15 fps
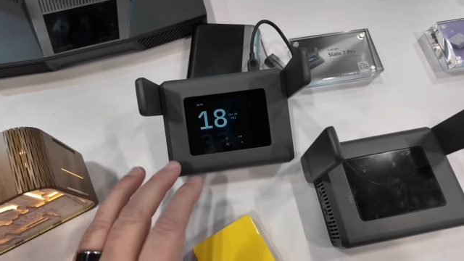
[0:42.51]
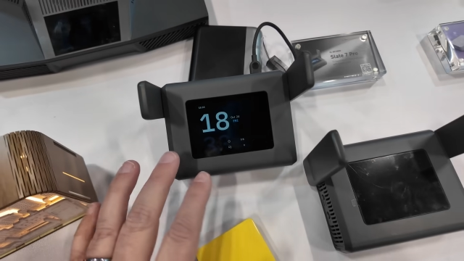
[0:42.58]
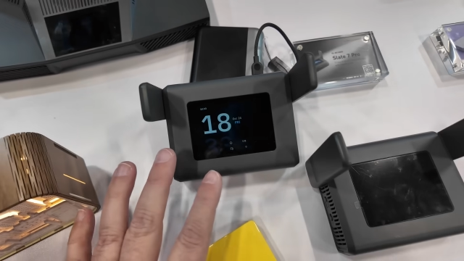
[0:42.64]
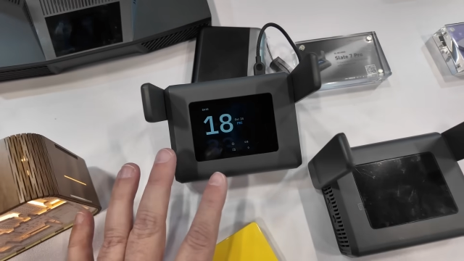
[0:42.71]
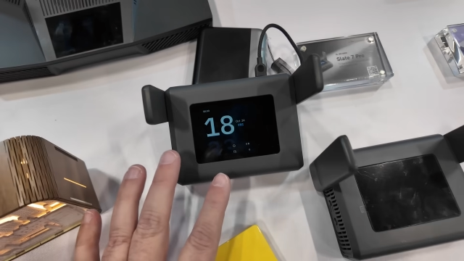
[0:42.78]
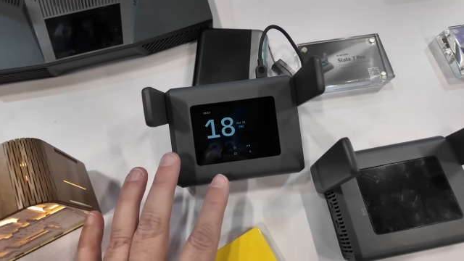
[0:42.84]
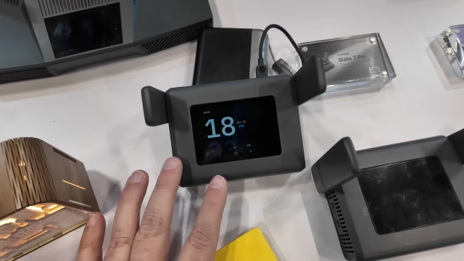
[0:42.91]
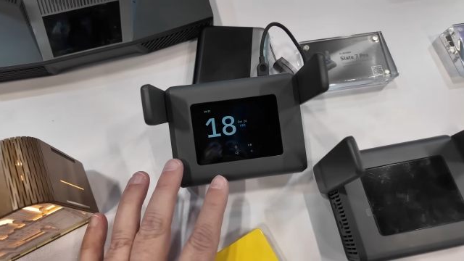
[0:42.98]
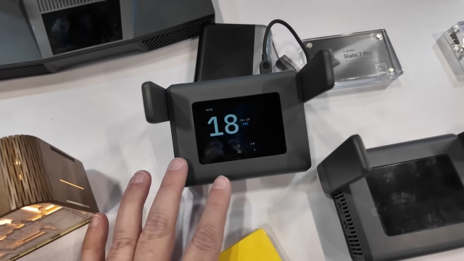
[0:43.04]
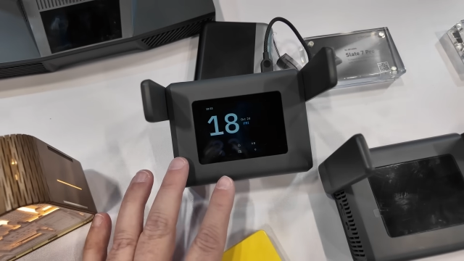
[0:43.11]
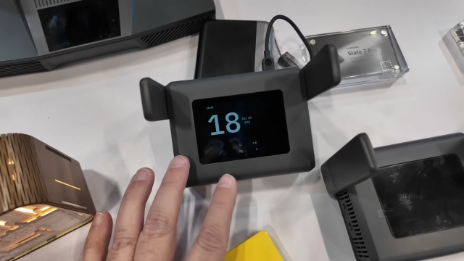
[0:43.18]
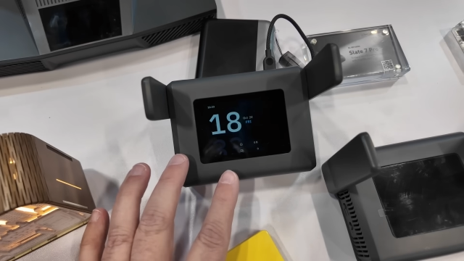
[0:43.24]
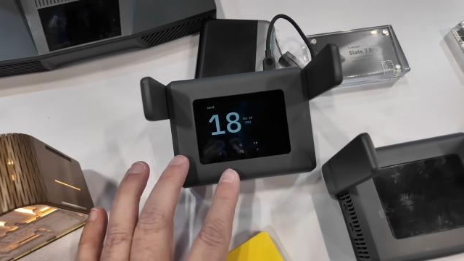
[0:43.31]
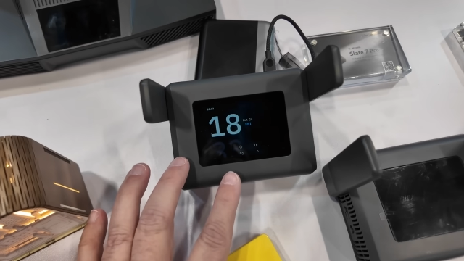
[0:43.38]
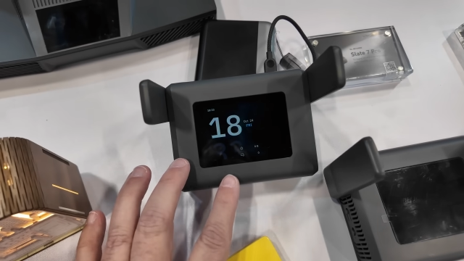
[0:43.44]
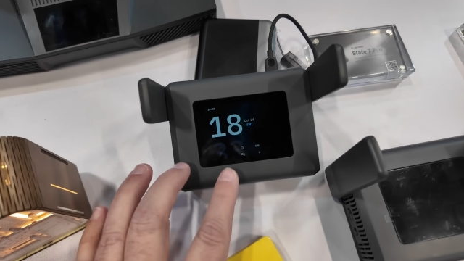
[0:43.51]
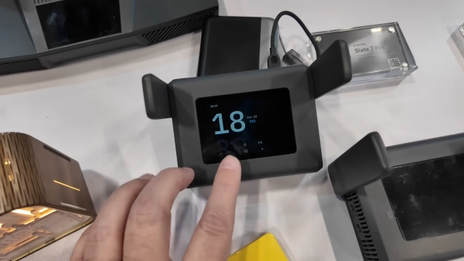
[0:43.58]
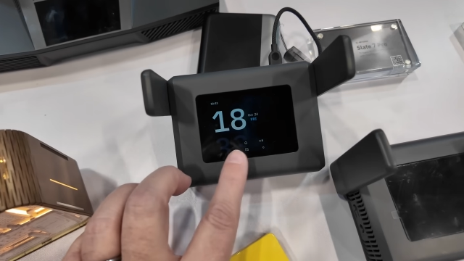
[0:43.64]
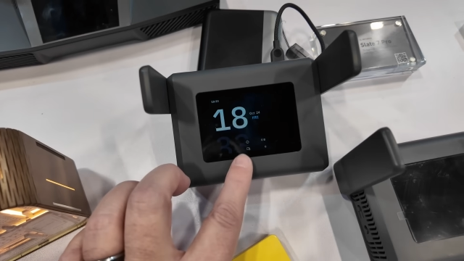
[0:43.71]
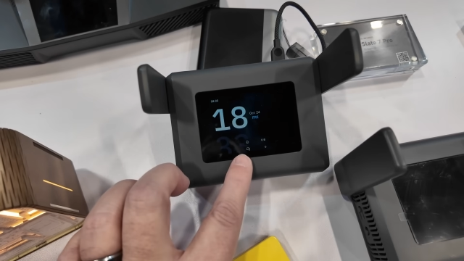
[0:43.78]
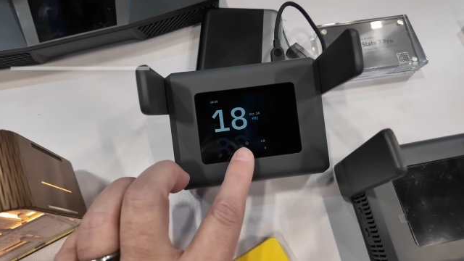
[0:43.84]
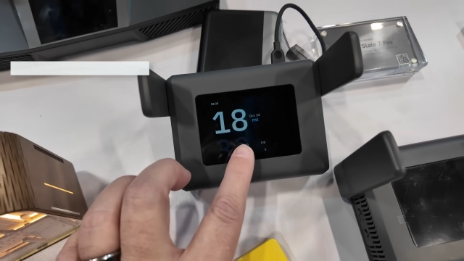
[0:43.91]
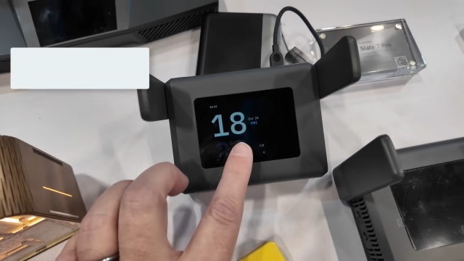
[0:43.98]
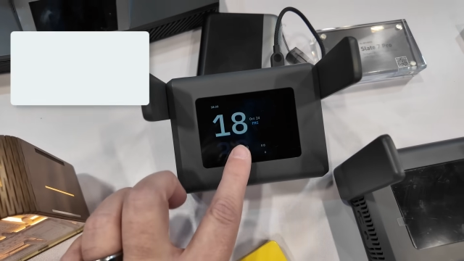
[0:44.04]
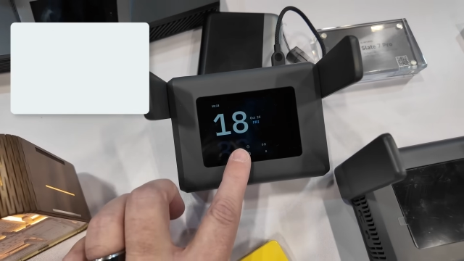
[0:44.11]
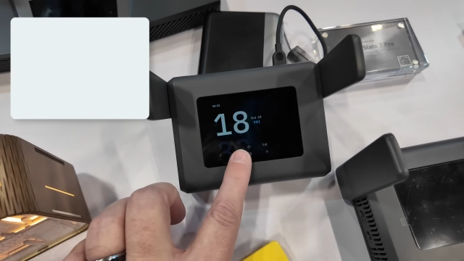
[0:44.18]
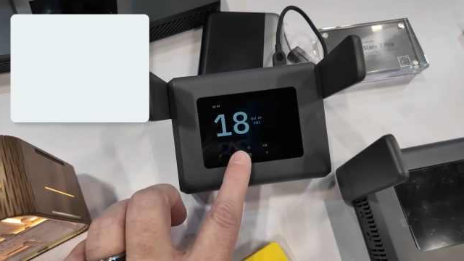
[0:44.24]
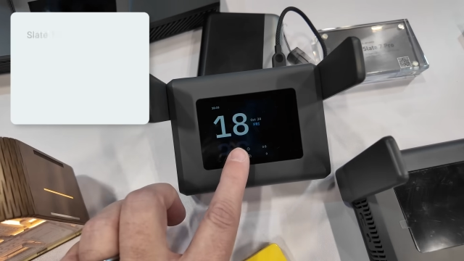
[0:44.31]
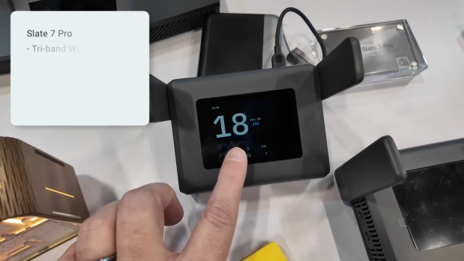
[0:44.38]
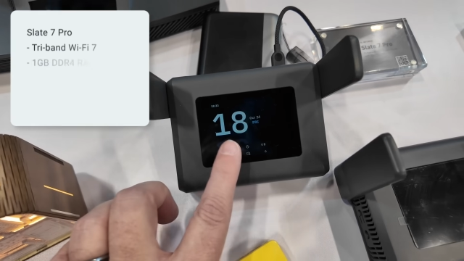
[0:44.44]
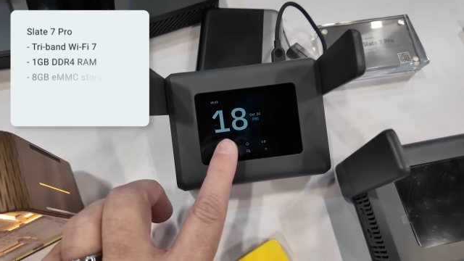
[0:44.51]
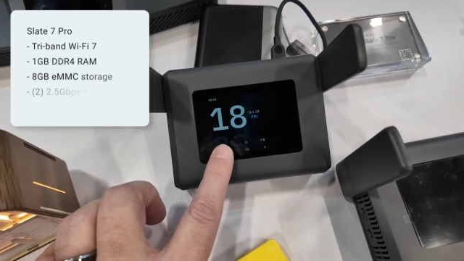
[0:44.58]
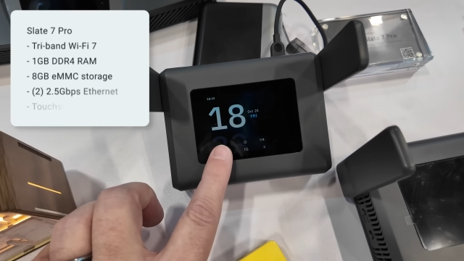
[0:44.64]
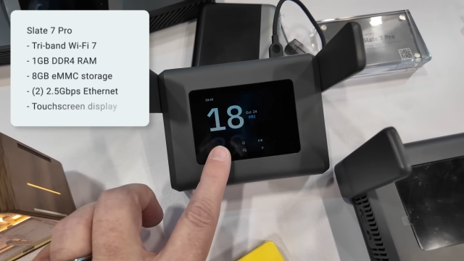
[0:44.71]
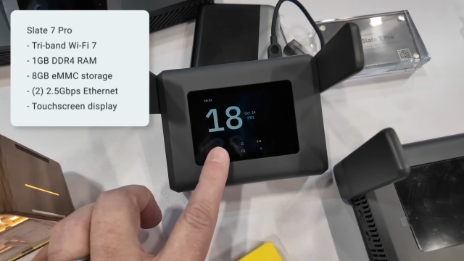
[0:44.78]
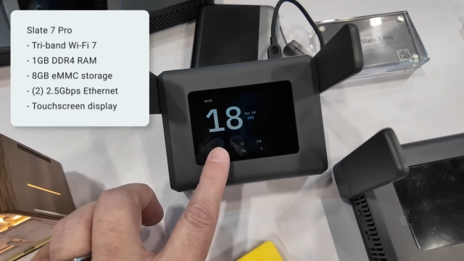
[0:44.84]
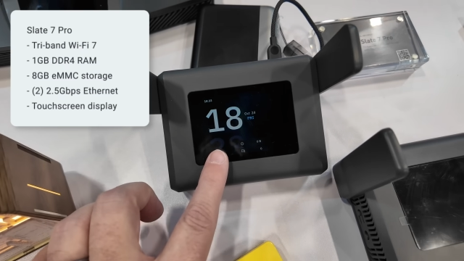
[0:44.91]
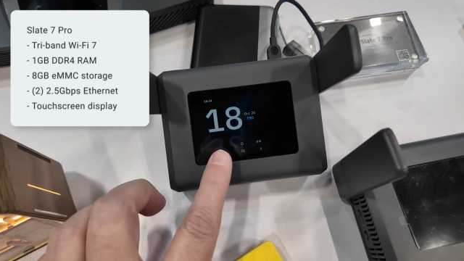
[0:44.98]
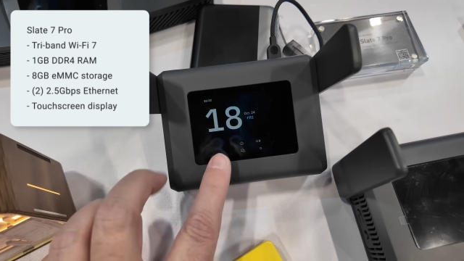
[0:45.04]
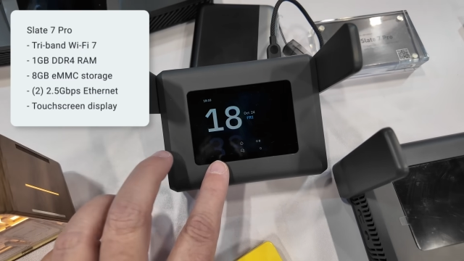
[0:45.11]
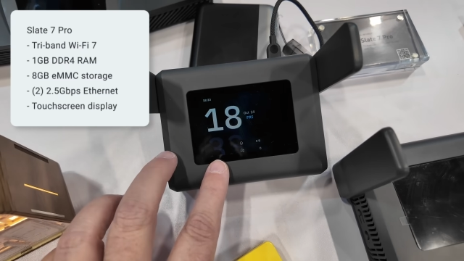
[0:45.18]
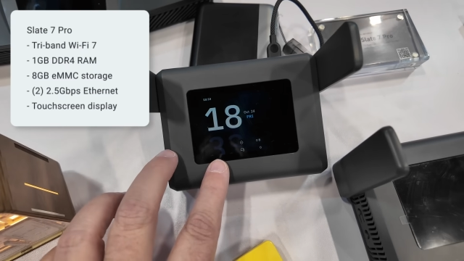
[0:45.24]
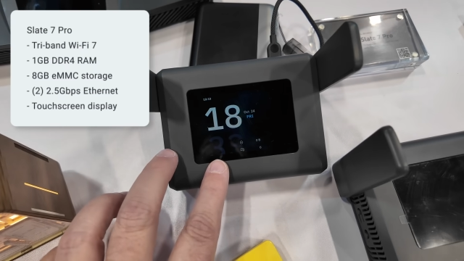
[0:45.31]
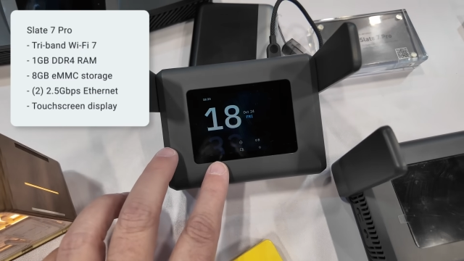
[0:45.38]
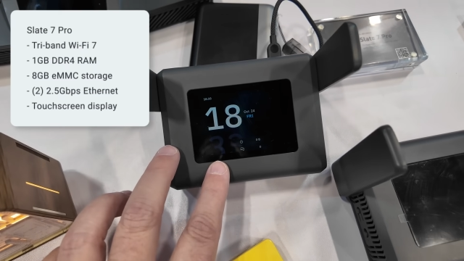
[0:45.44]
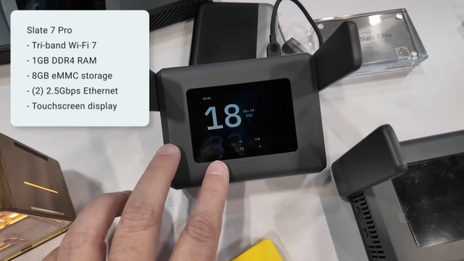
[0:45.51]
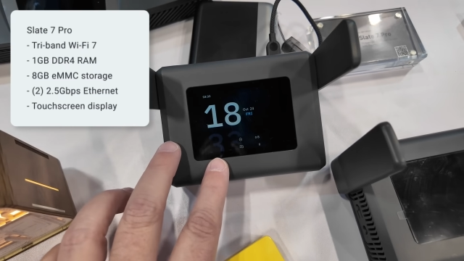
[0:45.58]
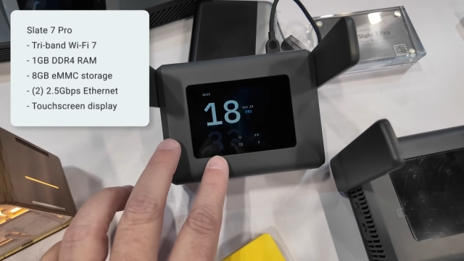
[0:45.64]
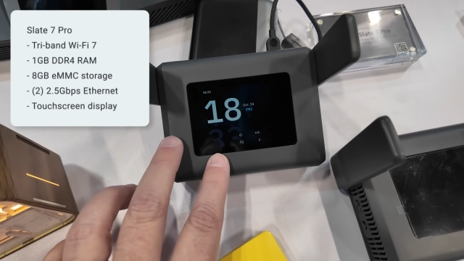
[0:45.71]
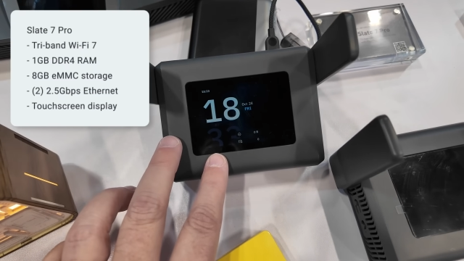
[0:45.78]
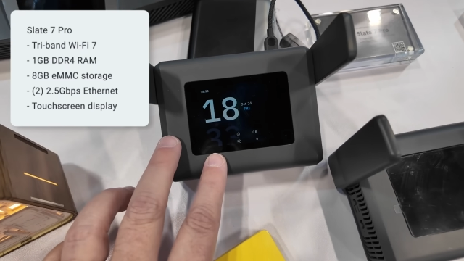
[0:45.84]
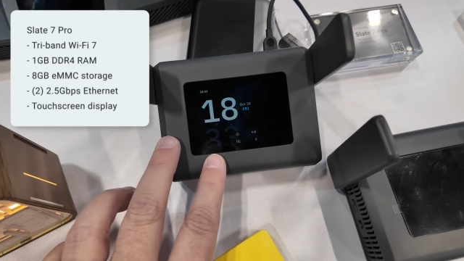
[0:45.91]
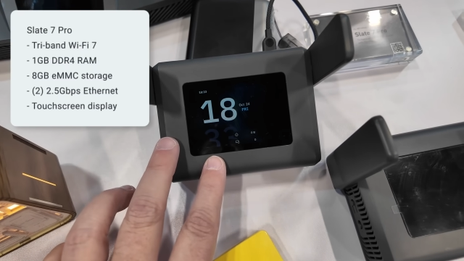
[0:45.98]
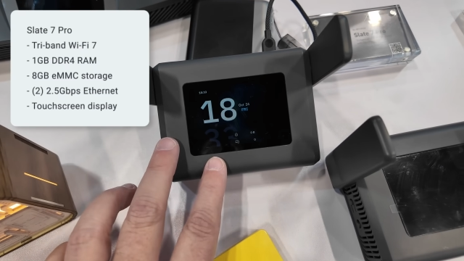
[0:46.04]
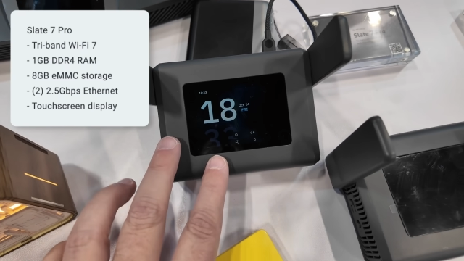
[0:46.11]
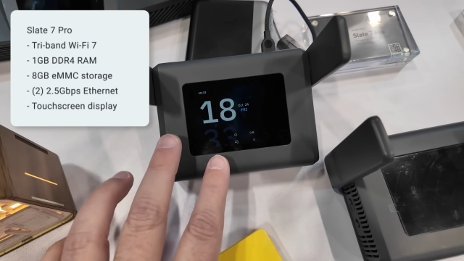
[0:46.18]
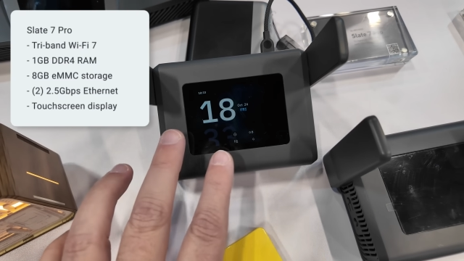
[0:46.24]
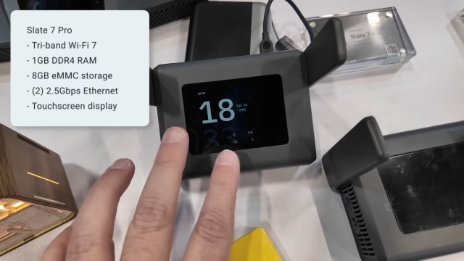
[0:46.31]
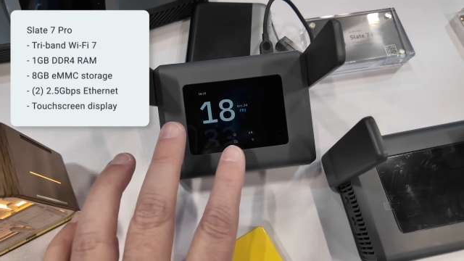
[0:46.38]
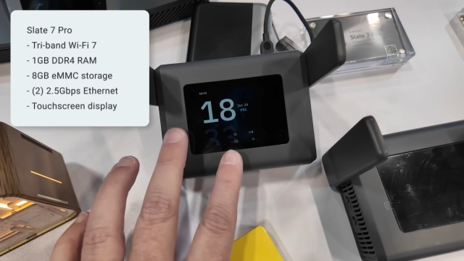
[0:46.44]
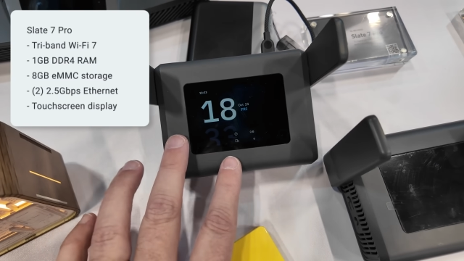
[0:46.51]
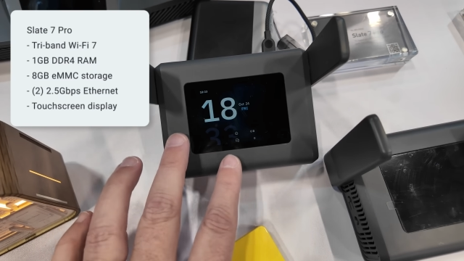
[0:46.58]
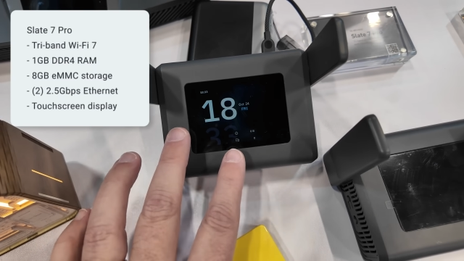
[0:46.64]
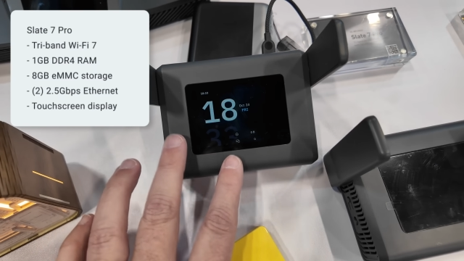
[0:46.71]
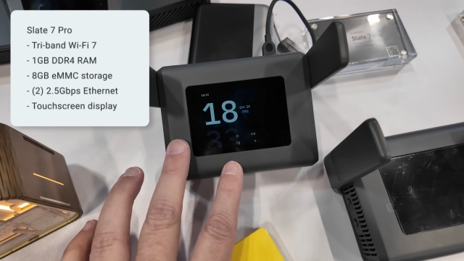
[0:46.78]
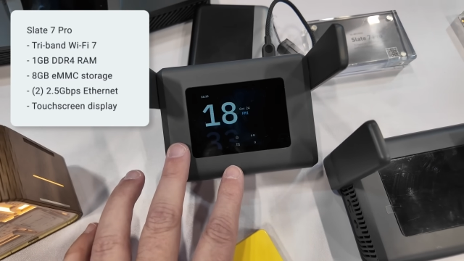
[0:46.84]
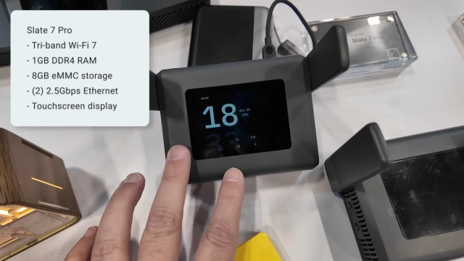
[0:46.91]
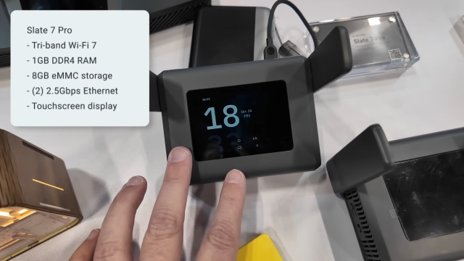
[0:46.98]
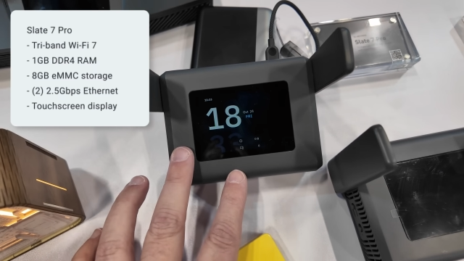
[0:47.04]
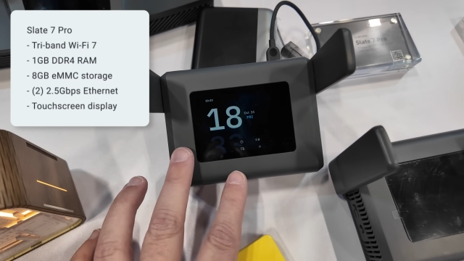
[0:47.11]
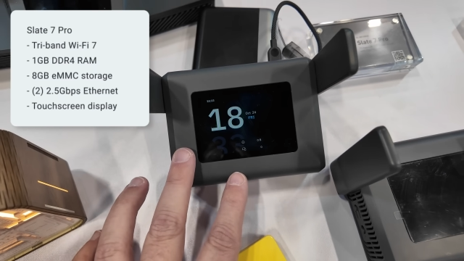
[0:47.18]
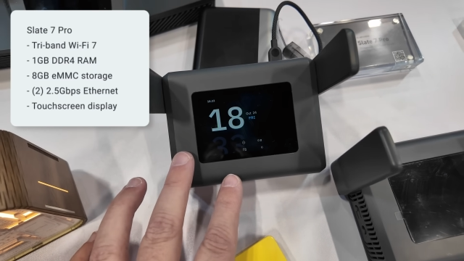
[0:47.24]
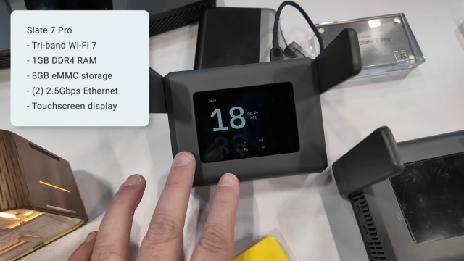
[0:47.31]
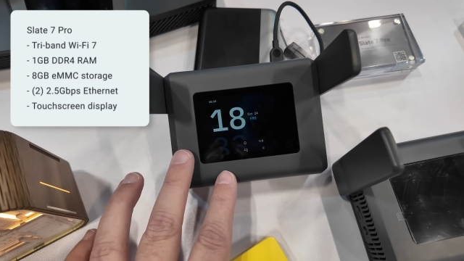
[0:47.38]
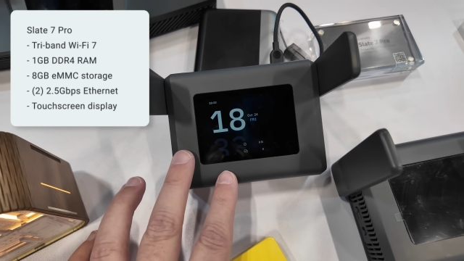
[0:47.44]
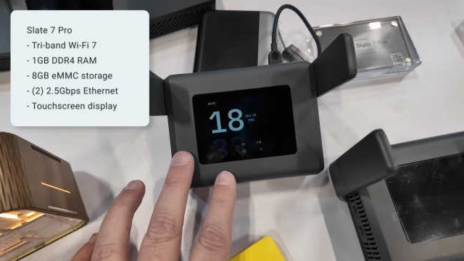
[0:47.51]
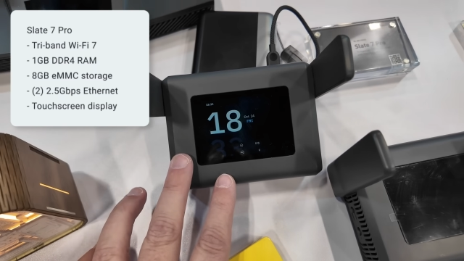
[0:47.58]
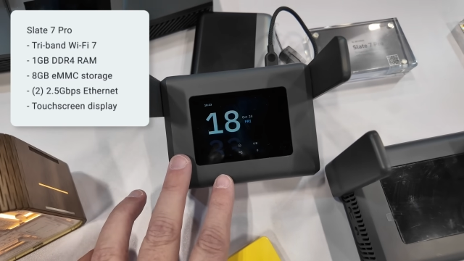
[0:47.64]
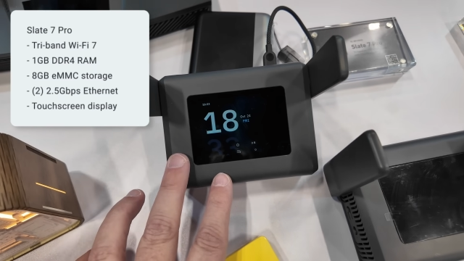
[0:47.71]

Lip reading: [unreadable: no face in view]